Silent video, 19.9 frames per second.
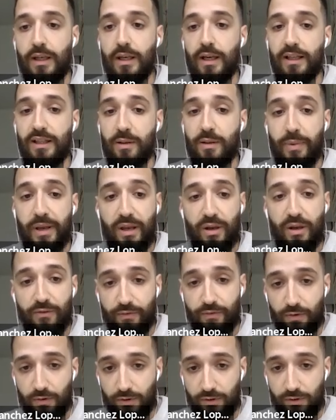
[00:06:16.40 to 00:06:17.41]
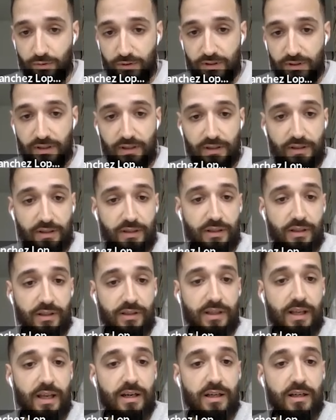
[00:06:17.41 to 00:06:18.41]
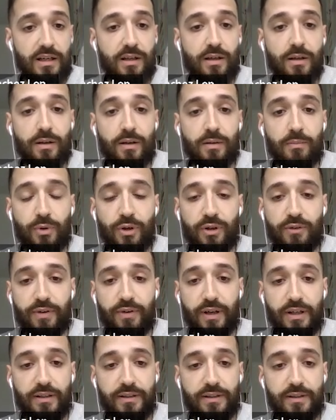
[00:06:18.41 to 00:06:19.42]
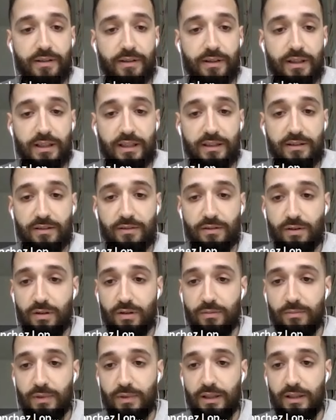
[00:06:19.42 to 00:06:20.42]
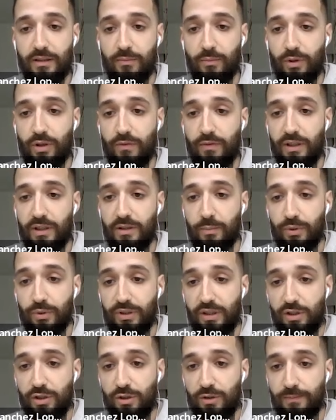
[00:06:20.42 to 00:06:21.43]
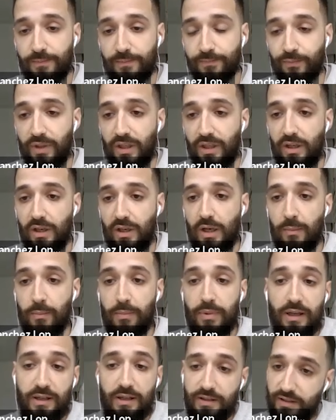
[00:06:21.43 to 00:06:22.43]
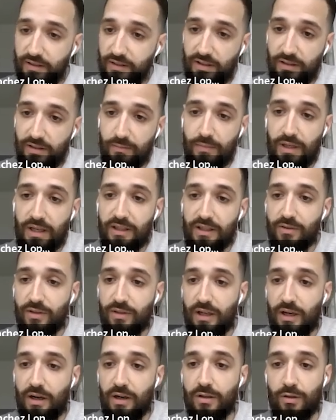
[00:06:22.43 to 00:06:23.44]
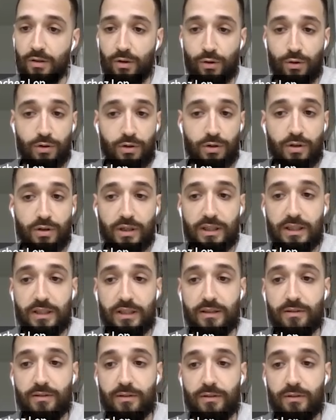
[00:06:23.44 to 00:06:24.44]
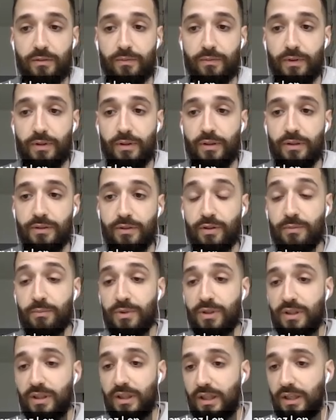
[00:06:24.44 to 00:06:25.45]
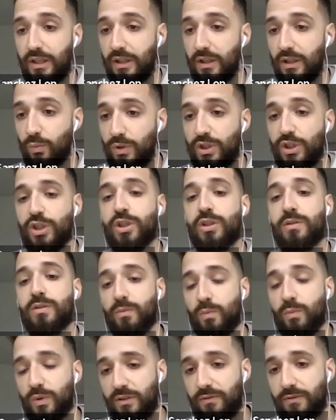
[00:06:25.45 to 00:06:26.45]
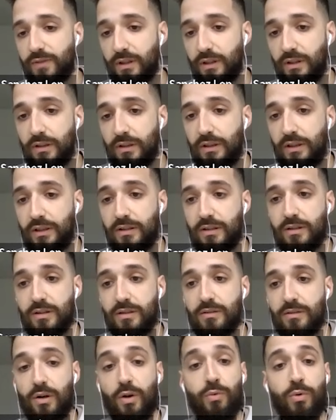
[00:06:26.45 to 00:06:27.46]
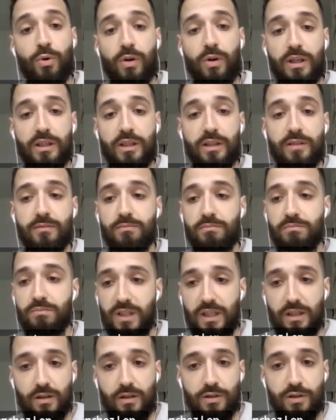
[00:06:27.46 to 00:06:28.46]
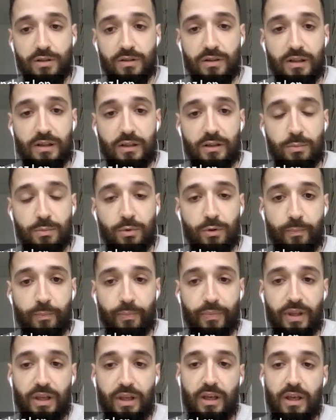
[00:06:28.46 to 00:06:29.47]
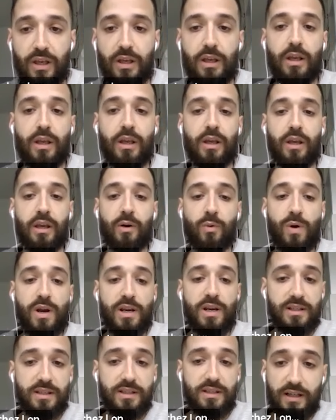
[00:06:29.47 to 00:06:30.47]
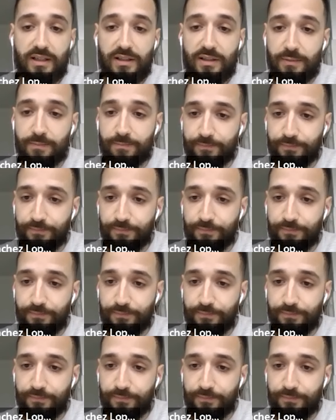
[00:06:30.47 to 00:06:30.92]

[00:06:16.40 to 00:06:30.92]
And the payoff for doing this is getting a modified kinetic term and a modified potential, plus some extra higher order kinetical terms, which when the field is slow rolling, they are just negligible. And why is this nice?